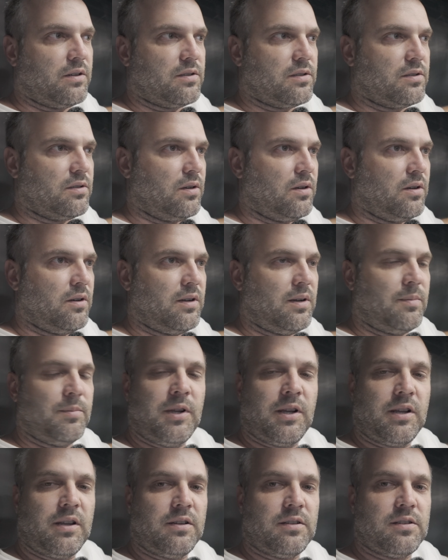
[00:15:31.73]
So I'm
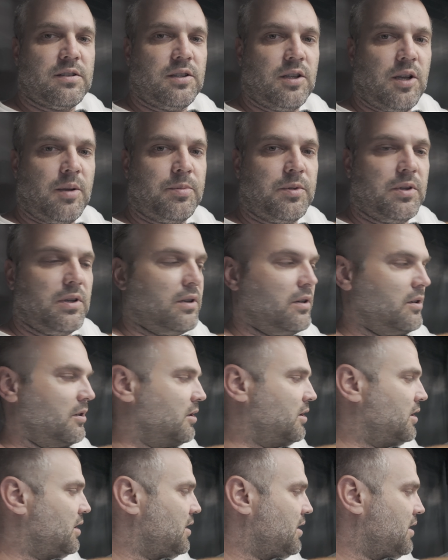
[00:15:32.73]
not gonna stop there.
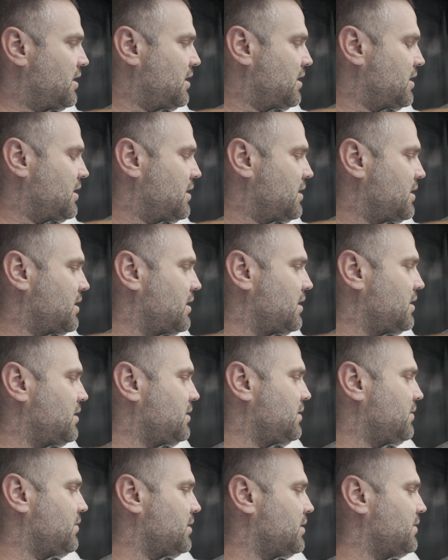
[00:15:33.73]

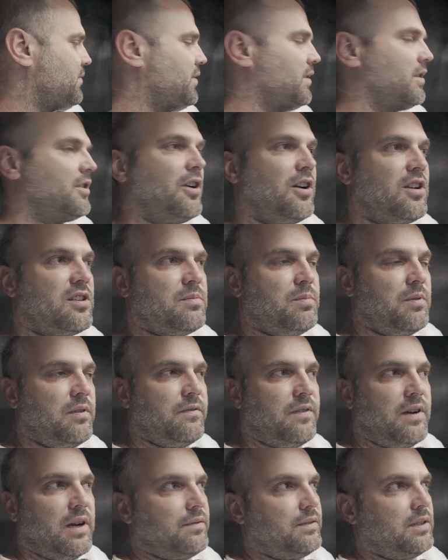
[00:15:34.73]
Even if it costs me
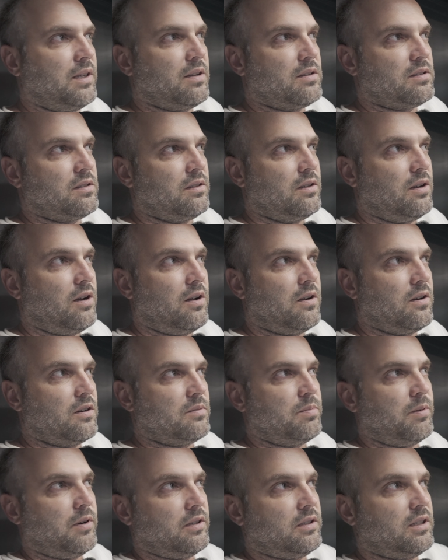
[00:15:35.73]

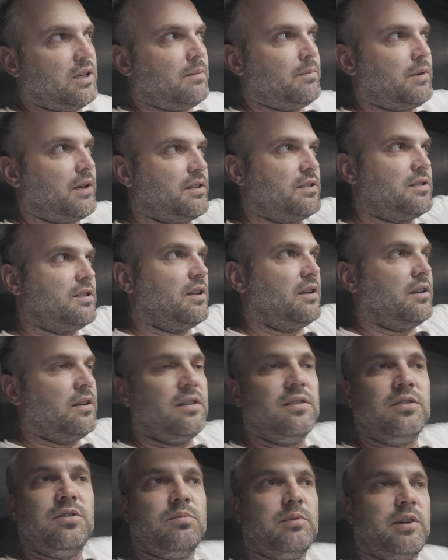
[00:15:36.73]
$5,000 by the time I set it
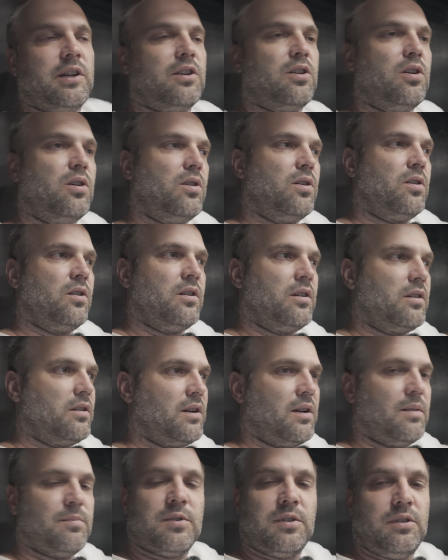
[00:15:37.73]
into my car,
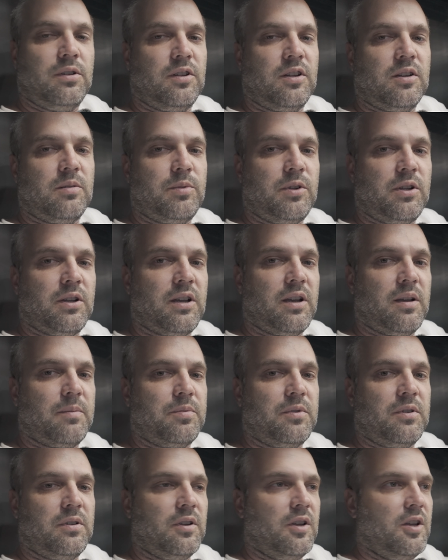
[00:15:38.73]
I'm still gonna be
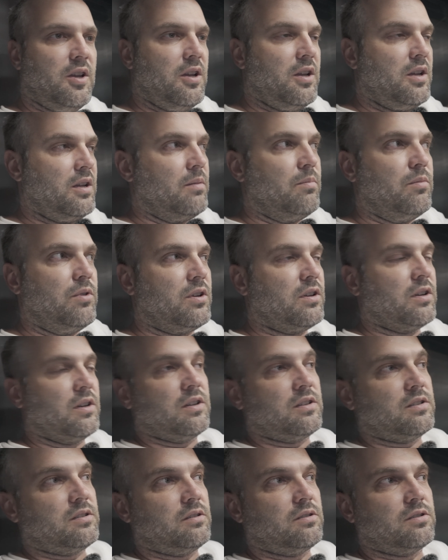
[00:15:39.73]
happy,
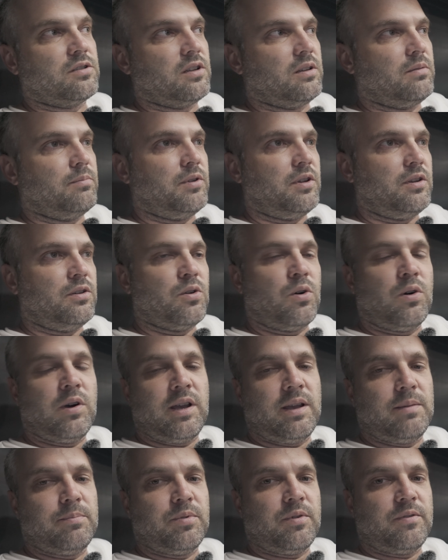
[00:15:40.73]
because there's gonna be no
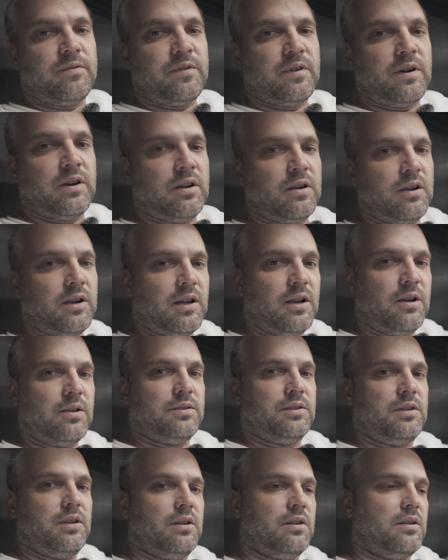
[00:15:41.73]
amplifier
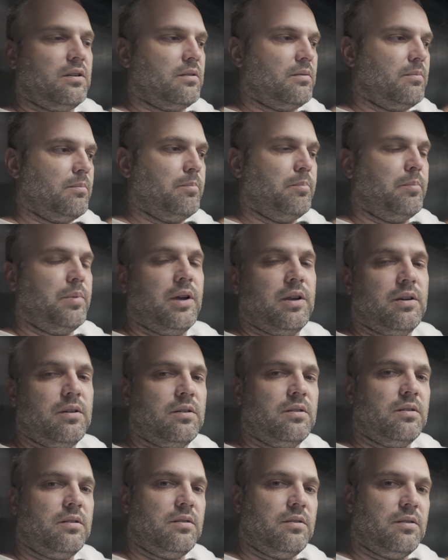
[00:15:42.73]
out there
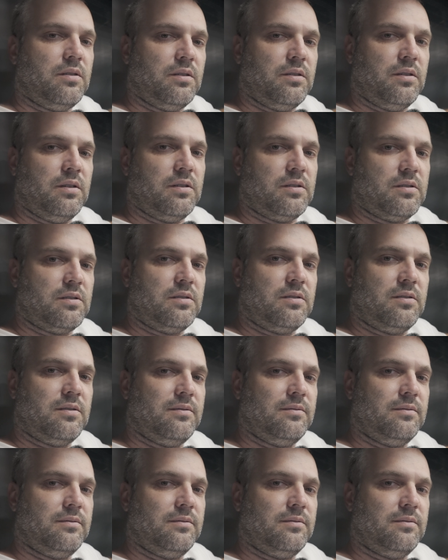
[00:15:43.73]
better than this.